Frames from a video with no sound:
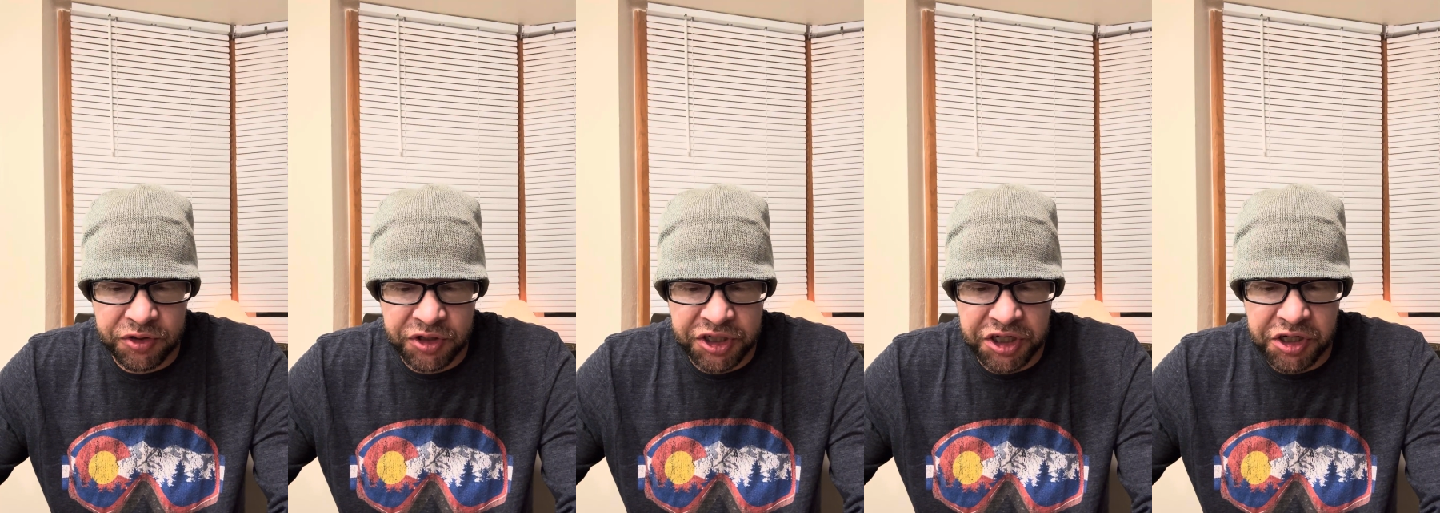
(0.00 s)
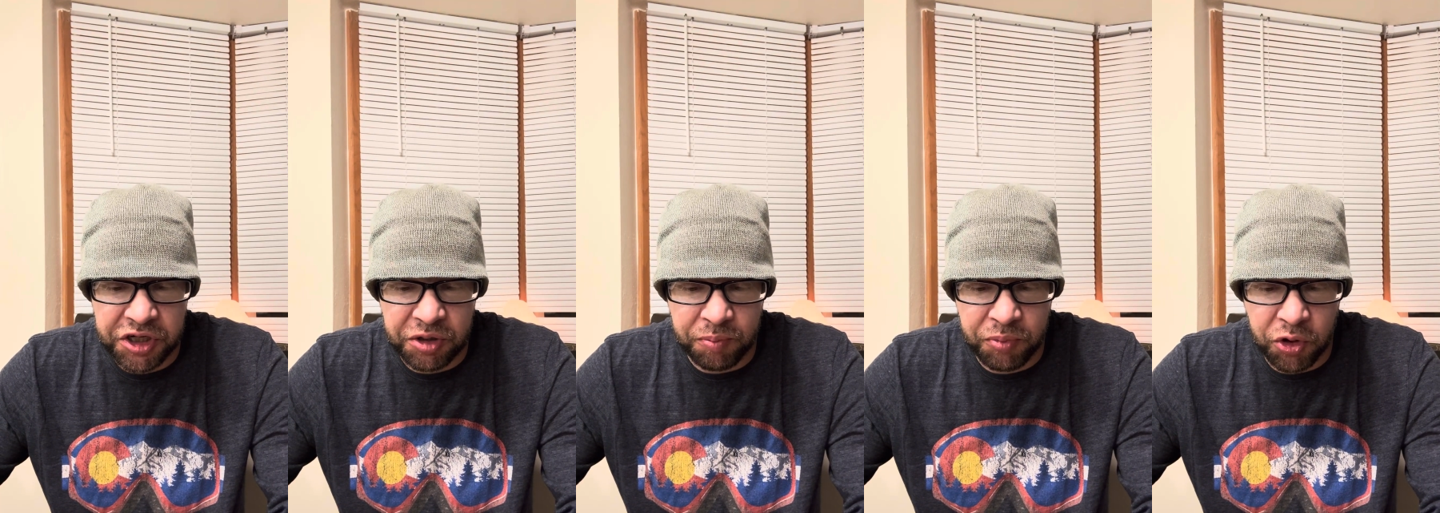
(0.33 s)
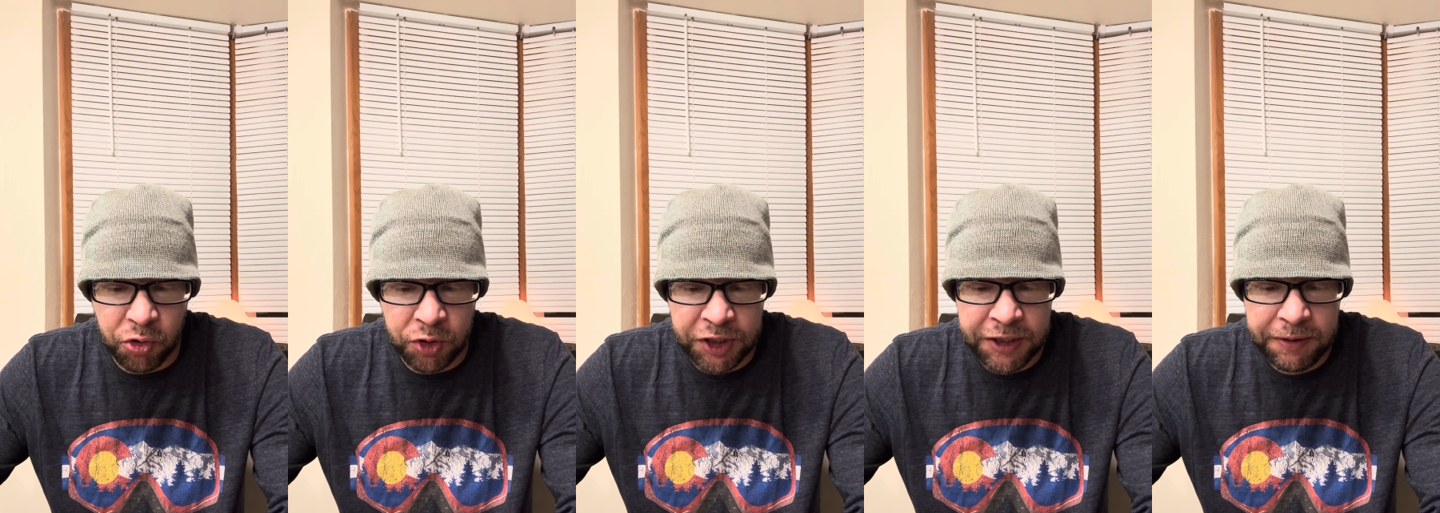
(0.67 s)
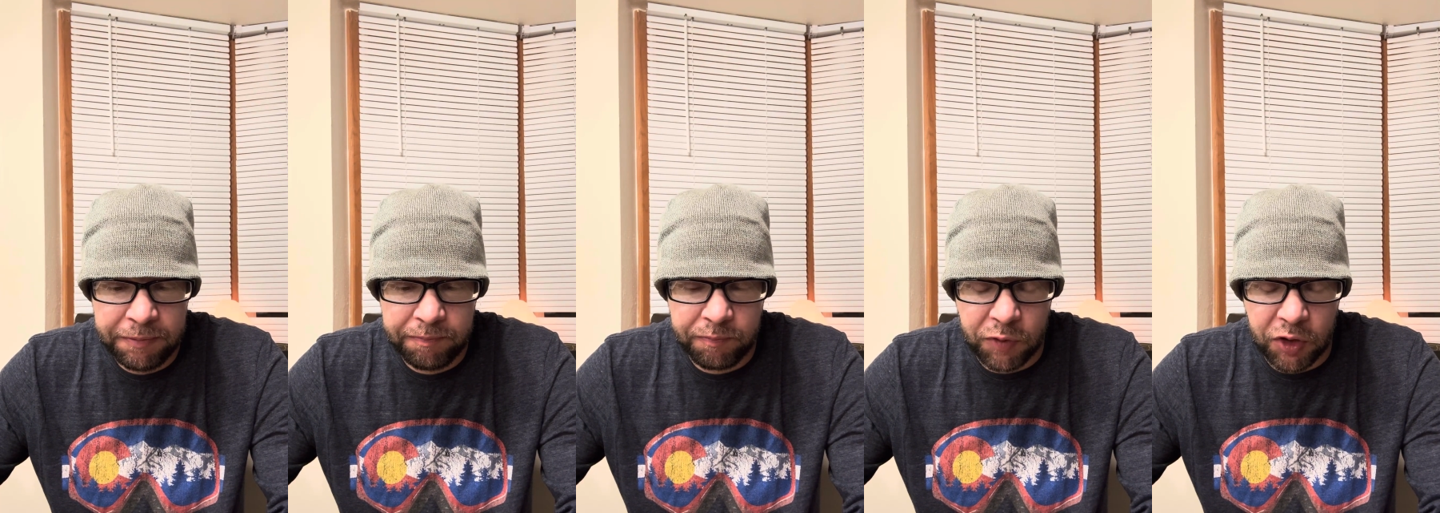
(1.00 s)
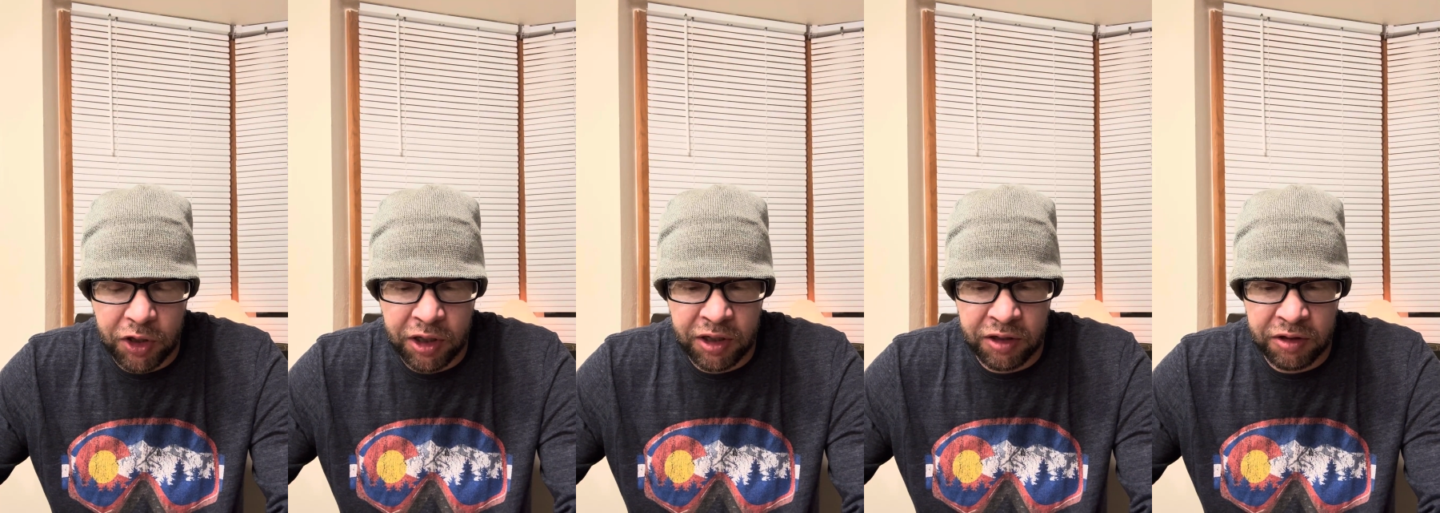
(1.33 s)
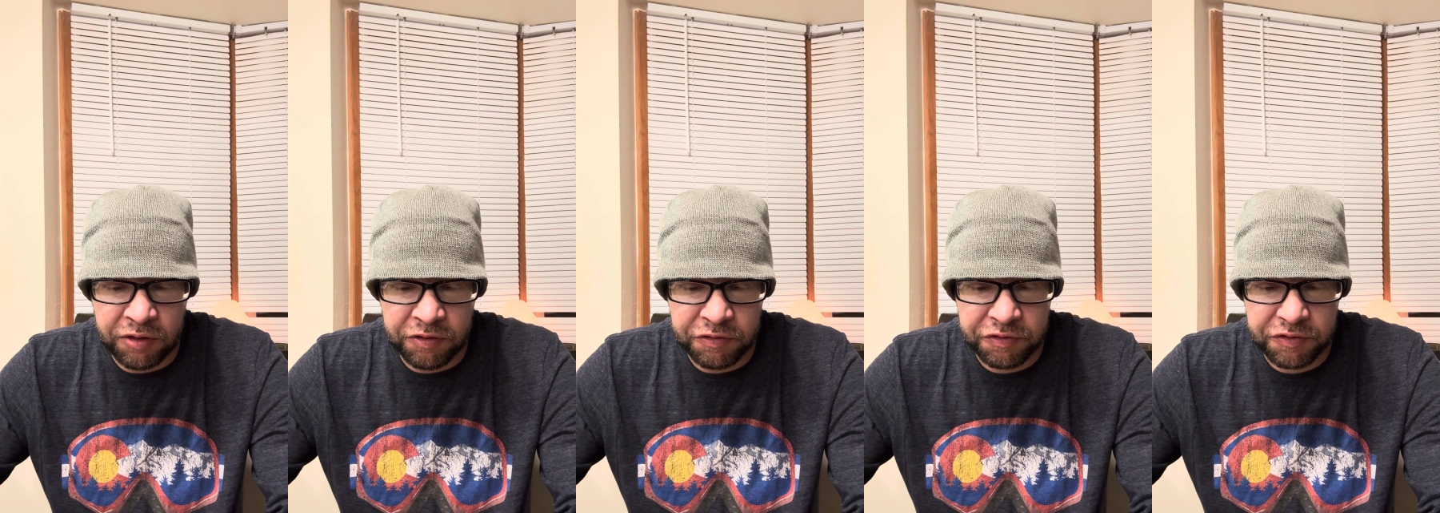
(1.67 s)
key component
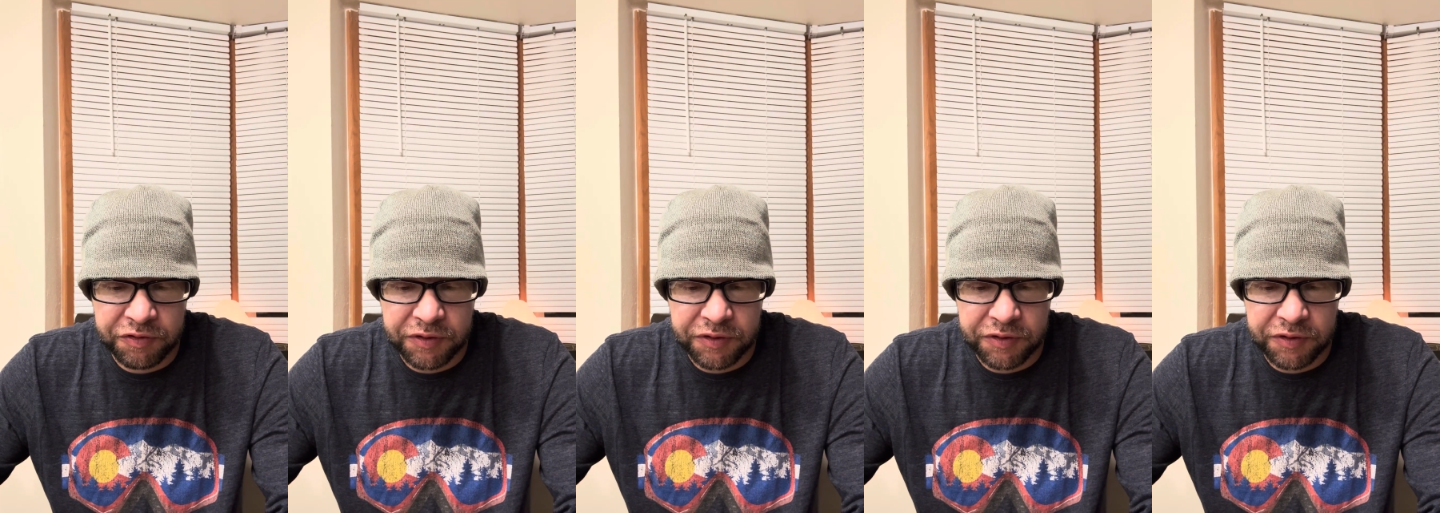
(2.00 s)
of